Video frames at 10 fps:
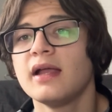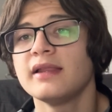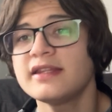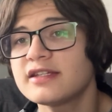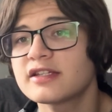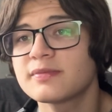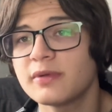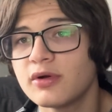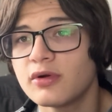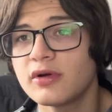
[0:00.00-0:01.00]
Let's
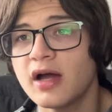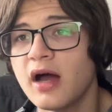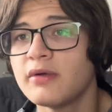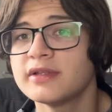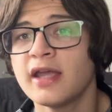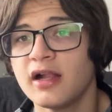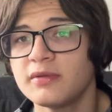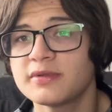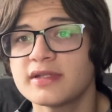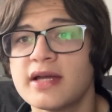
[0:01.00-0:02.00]
explore how it
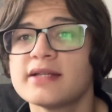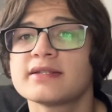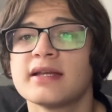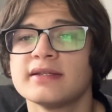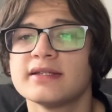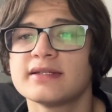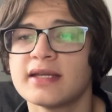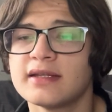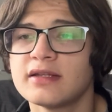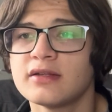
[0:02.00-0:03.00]
helps us
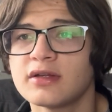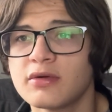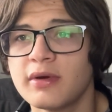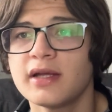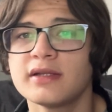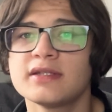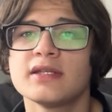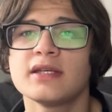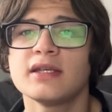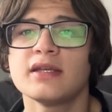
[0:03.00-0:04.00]
understand
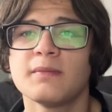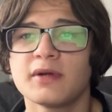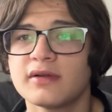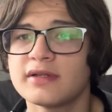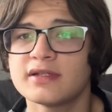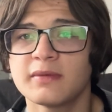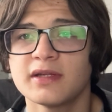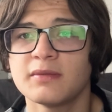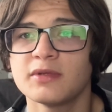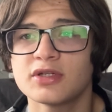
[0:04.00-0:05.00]
inequality, imperialism,
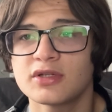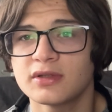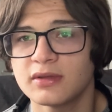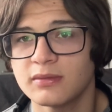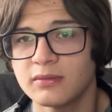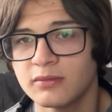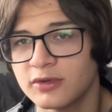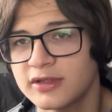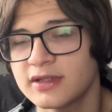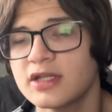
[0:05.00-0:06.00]
and
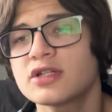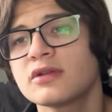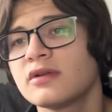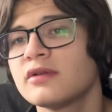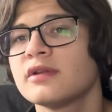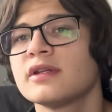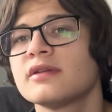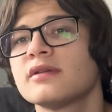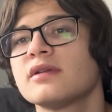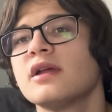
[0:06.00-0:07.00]

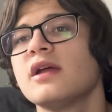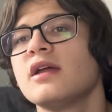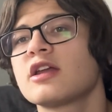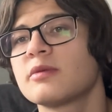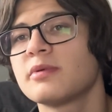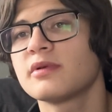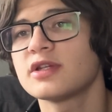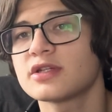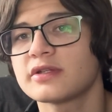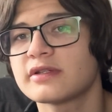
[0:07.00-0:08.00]
multinational
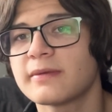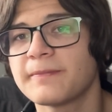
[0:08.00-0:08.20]
corporations.